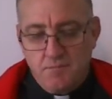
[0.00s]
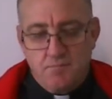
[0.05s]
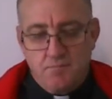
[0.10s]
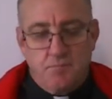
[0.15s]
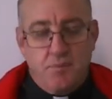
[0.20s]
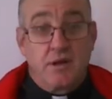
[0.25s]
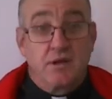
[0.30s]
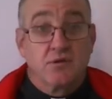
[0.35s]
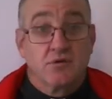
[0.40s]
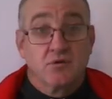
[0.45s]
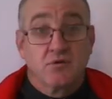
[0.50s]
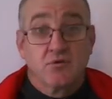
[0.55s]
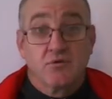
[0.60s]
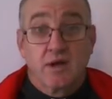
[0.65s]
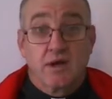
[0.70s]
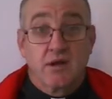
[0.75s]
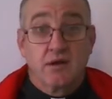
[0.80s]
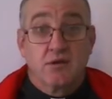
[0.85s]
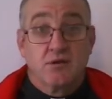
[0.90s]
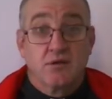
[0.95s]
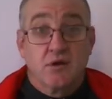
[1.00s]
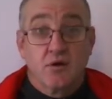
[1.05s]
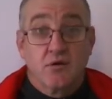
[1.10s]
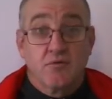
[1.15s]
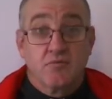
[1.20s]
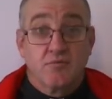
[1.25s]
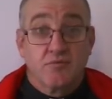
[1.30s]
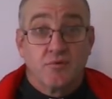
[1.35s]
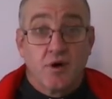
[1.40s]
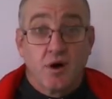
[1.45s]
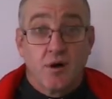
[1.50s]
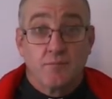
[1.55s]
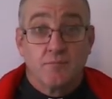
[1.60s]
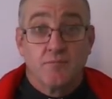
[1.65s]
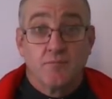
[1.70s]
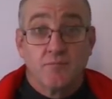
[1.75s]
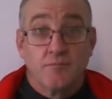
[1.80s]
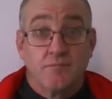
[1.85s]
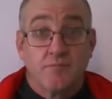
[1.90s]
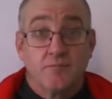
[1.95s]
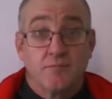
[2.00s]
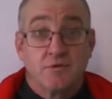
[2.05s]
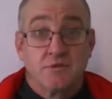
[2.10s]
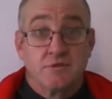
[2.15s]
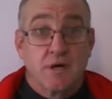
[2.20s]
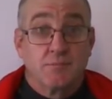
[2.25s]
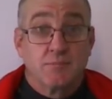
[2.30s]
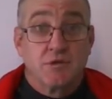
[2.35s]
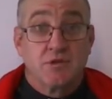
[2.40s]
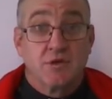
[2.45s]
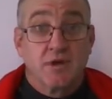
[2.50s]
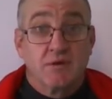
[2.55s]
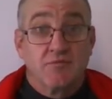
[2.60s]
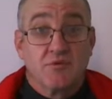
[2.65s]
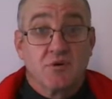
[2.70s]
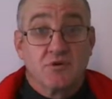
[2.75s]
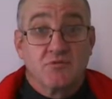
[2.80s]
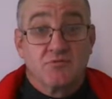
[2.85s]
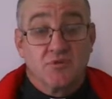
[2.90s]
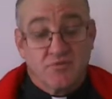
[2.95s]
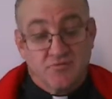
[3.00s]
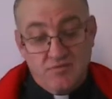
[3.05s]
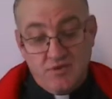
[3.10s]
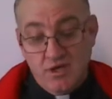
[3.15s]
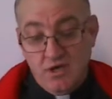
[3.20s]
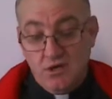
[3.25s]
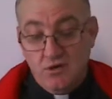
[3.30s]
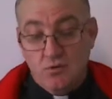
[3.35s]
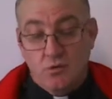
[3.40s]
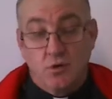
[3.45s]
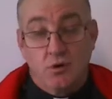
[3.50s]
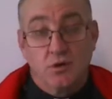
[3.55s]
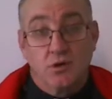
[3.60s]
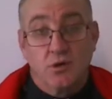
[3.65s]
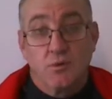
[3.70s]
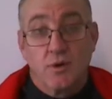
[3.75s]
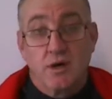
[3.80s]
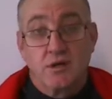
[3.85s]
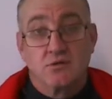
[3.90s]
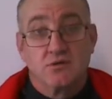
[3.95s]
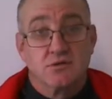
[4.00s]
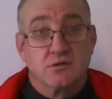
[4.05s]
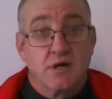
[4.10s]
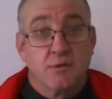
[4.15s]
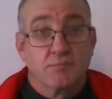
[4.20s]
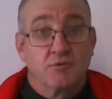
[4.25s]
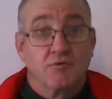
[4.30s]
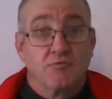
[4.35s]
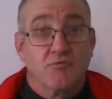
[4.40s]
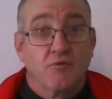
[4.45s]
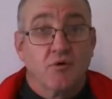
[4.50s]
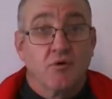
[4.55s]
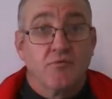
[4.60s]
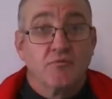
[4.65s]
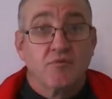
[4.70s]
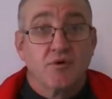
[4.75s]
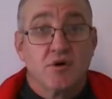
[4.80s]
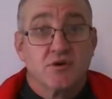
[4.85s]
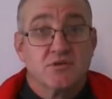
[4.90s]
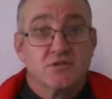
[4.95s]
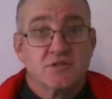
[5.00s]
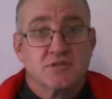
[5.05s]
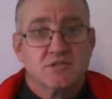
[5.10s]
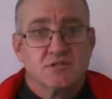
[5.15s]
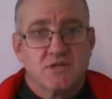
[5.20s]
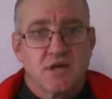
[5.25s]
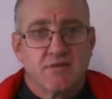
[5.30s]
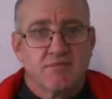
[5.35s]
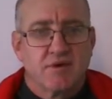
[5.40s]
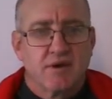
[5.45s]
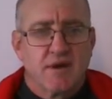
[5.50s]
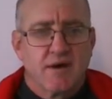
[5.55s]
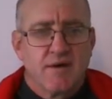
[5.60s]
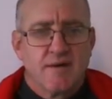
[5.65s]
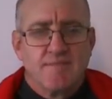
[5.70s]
Better to read, though, from chapter 3, verse 15, all the way to chapter 4, verse 7,